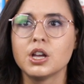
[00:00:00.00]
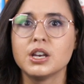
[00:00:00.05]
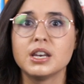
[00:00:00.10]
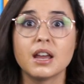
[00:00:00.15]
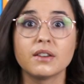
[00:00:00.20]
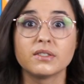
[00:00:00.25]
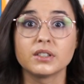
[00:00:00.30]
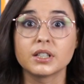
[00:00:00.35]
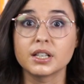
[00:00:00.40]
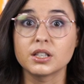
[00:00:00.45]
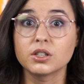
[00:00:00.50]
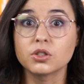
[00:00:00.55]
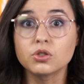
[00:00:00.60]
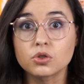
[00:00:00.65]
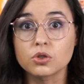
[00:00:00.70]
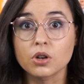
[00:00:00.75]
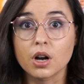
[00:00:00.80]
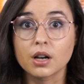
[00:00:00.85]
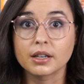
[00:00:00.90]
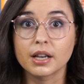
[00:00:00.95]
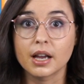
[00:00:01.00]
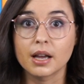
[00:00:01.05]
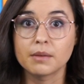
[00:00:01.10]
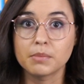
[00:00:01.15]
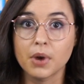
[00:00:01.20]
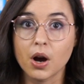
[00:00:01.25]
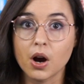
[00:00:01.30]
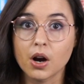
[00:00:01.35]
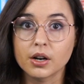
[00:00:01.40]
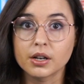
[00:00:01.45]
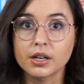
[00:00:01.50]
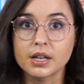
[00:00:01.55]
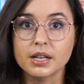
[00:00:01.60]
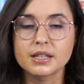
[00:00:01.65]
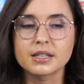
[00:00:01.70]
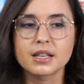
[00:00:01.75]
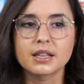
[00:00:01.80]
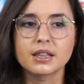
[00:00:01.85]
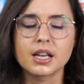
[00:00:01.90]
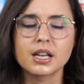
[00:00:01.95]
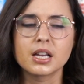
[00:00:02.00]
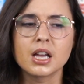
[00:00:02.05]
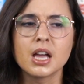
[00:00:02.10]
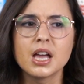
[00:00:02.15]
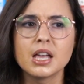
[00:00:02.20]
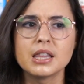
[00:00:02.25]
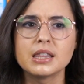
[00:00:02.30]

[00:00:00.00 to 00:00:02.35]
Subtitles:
never gets drunk at parties and like